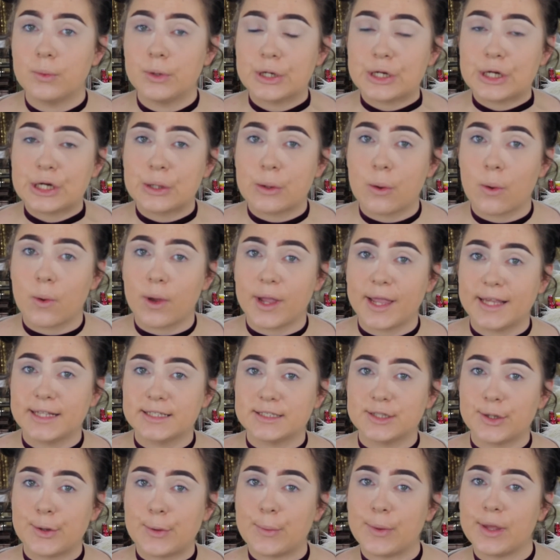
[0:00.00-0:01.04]
we're going
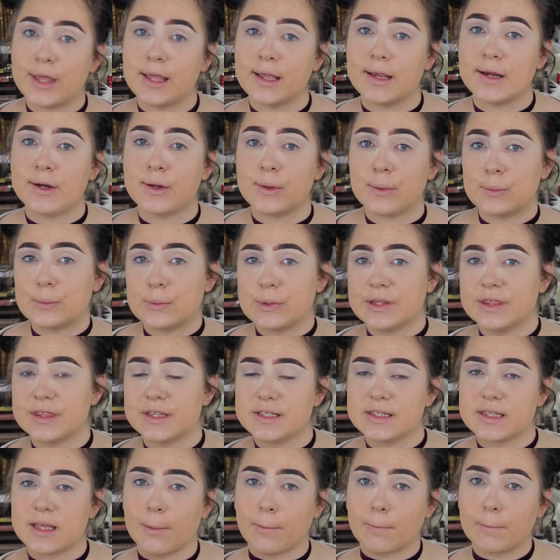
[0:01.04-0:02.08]
to go in with
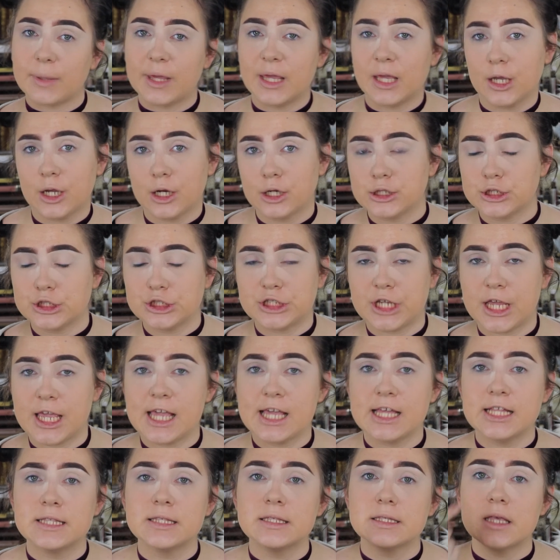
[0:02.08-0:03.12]
some pinker
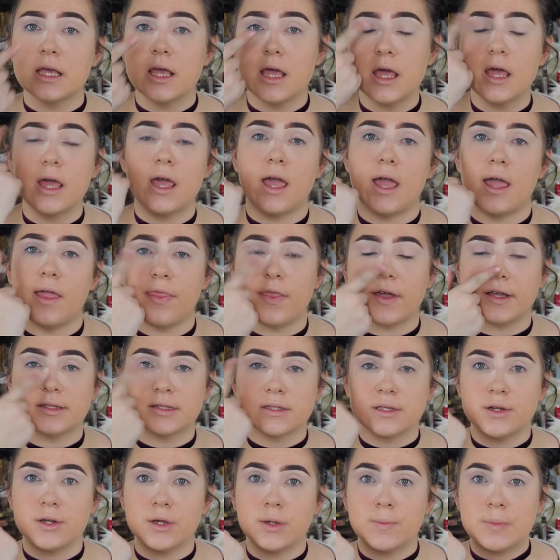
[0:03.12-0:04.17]
shades, and that's
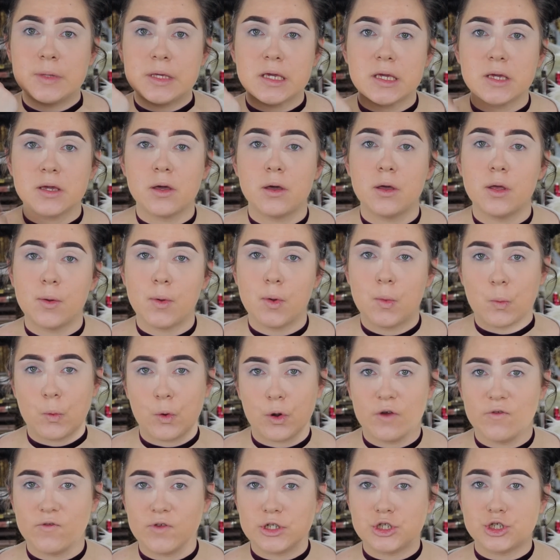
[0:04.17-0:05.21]
going to be
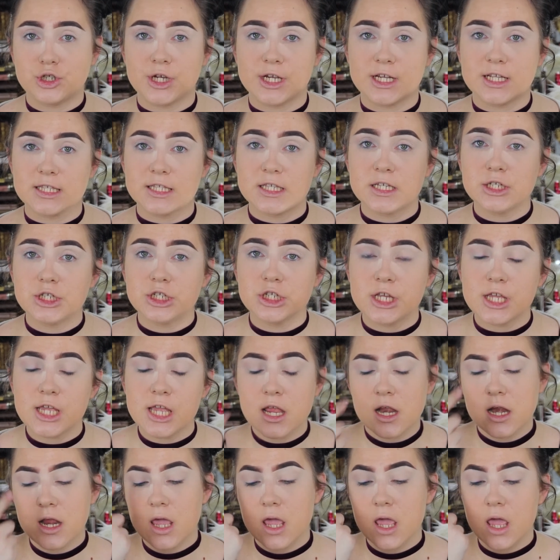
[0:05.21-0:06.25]
more of a
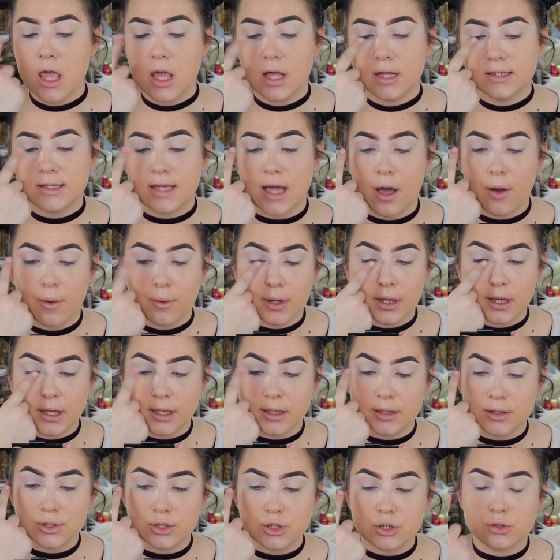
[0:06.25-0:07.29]
transition down
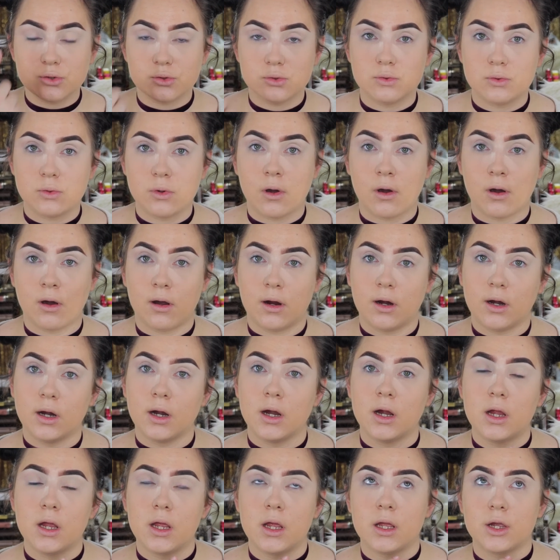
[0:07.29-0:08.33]
into our
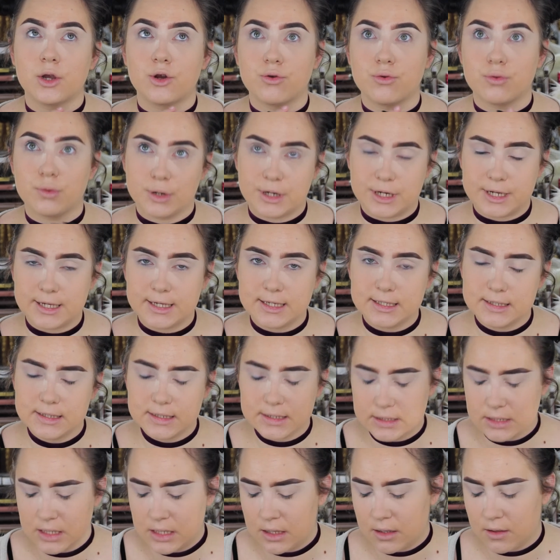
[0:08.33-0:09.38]

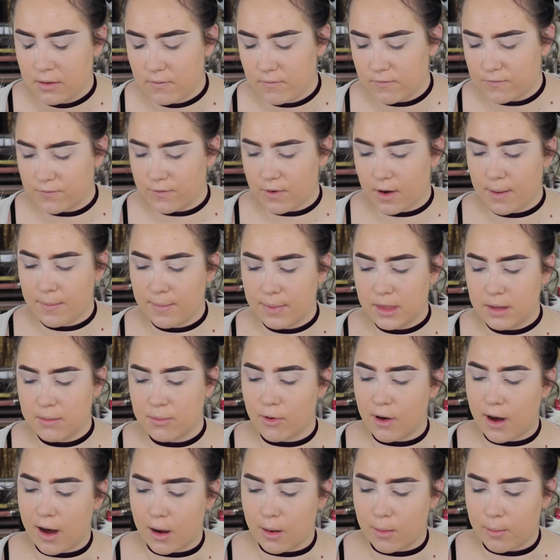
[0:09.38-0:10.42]
crease from the
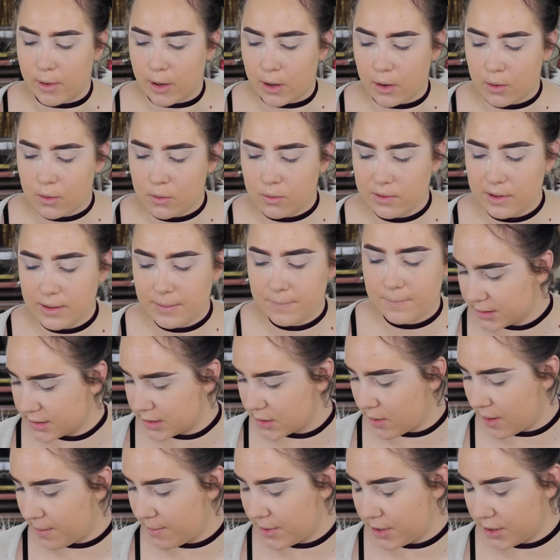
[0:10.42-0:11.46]
brow bone.
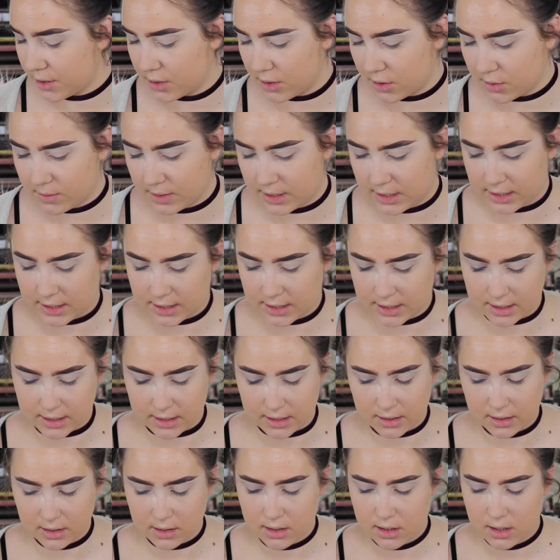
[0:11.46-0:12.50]
So I'm going to go
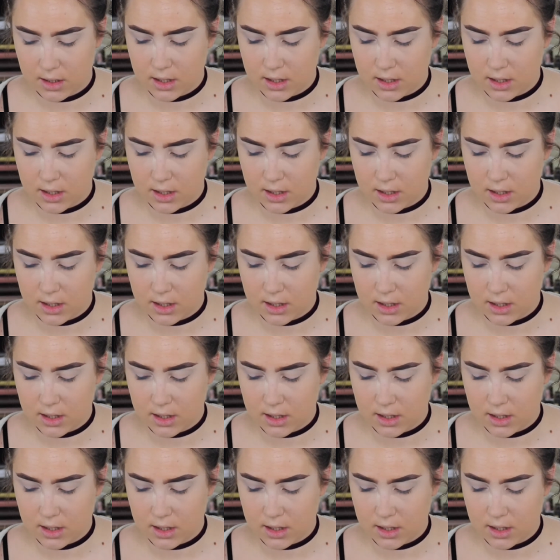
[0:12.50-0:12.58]
in